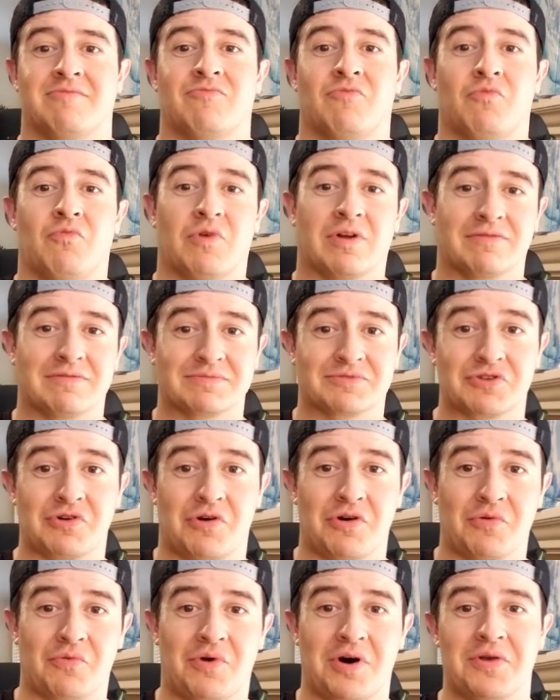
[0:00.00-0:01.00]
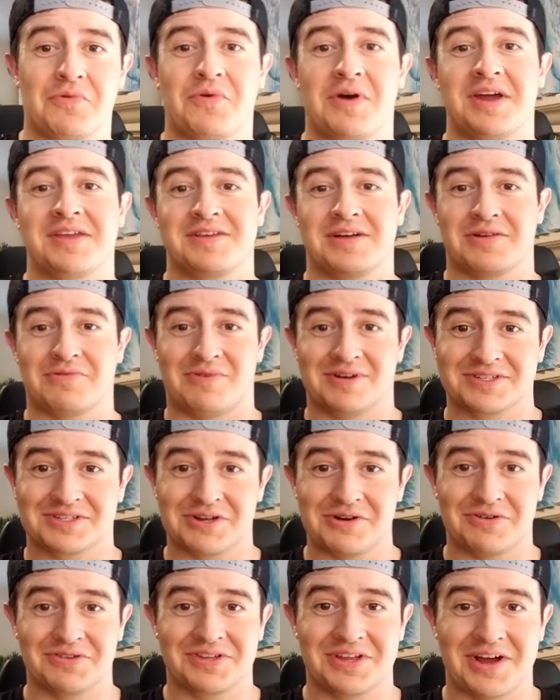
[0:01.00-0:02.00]
One of them's going one way, the other one's
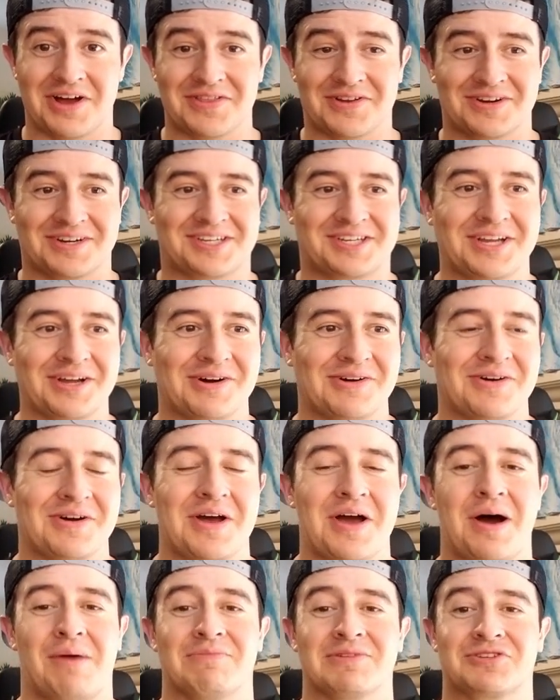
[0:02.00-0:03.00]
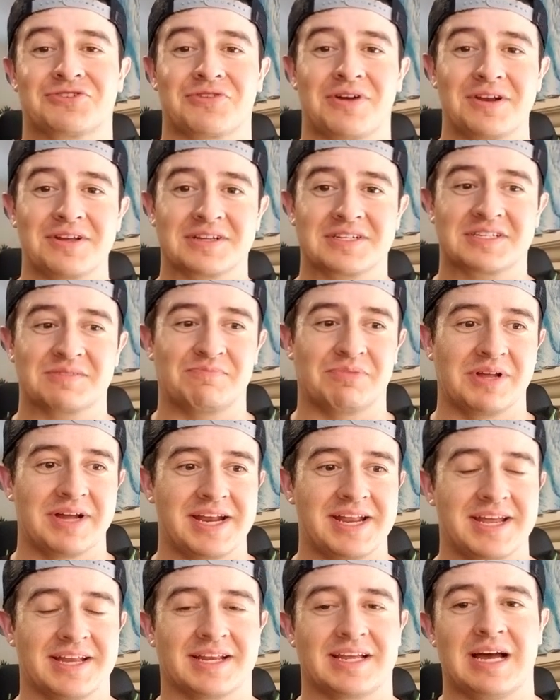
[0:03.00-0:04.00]
going the other. So I'm going to try to
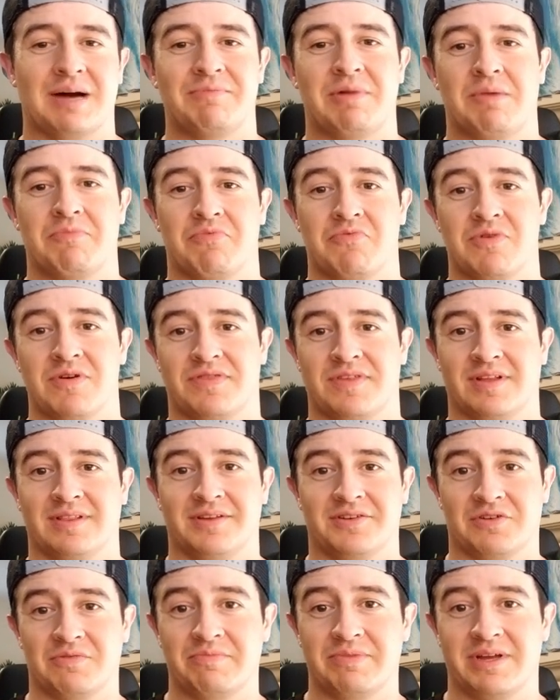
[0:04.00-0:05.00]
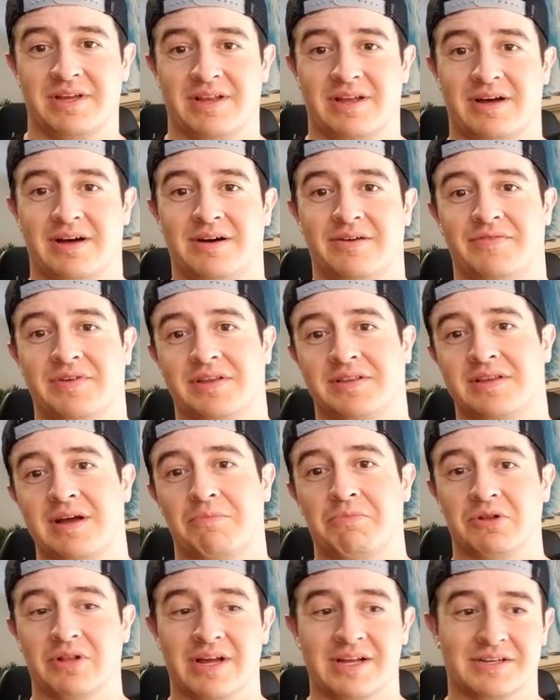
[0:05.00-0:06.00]
explain it and come up with a little bit of a
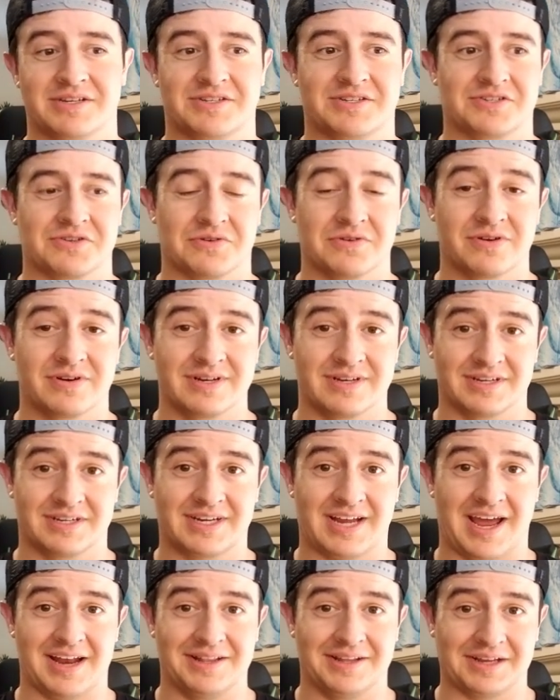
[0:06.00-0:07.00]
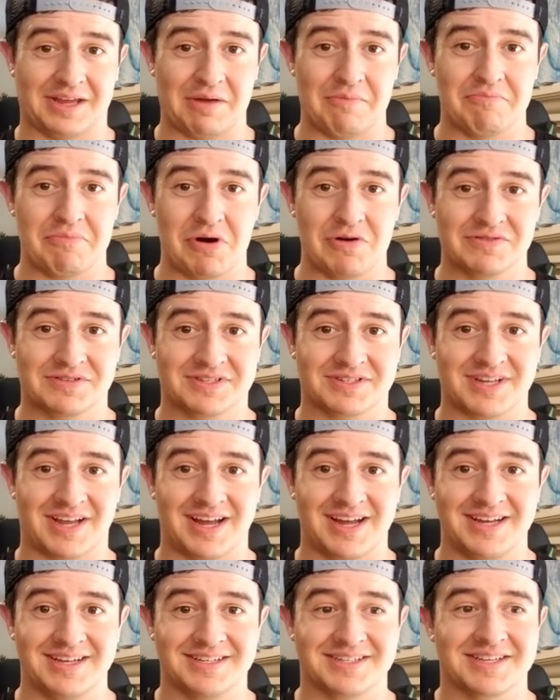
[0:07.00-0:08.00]
double-edged sword and kind of look at both
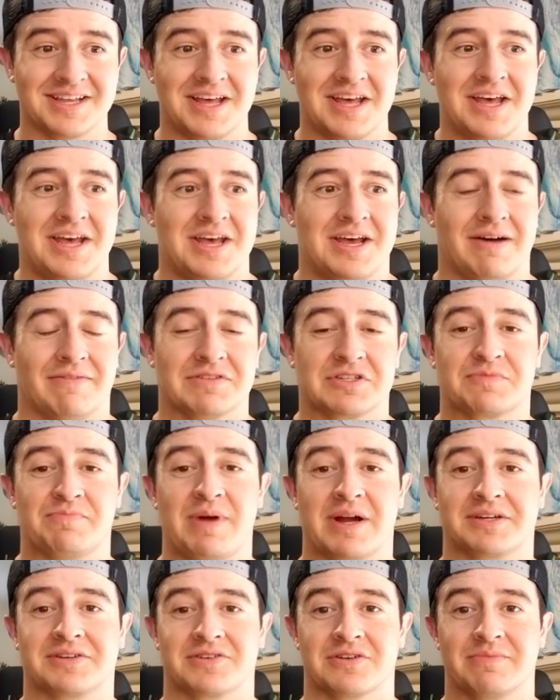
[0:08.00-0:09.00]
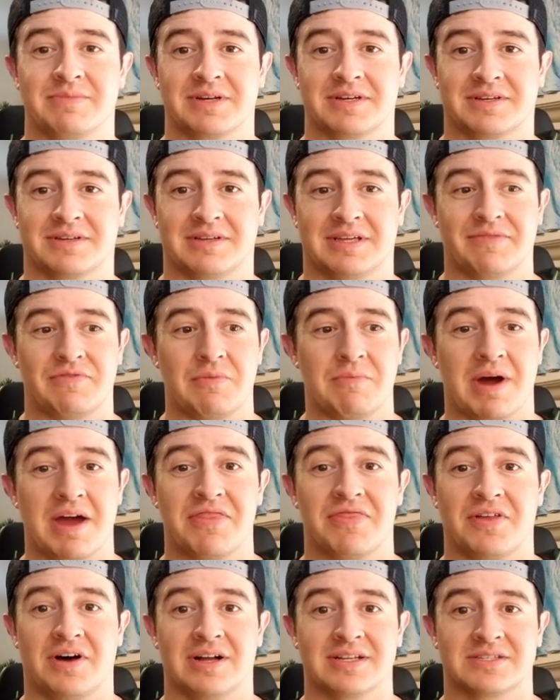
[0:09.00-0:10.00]
sides of the spectrum and give you my
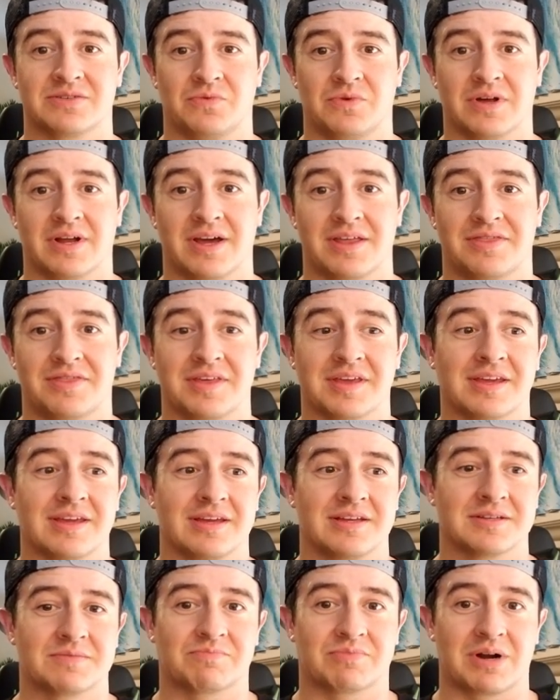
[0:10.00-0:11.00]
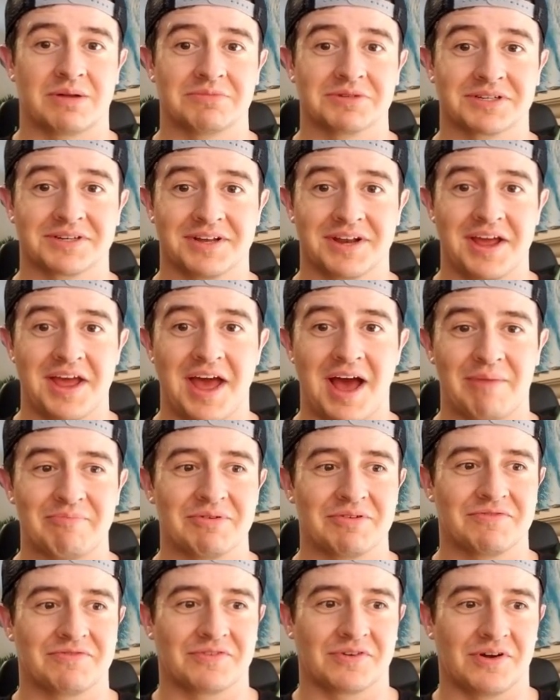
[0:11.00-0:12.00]
thoughts of what I think is probably going to
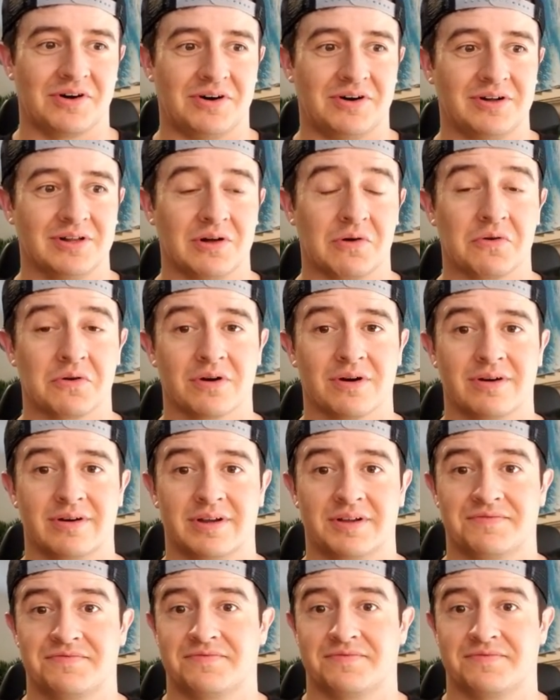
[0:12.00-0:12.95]
happen for all, or if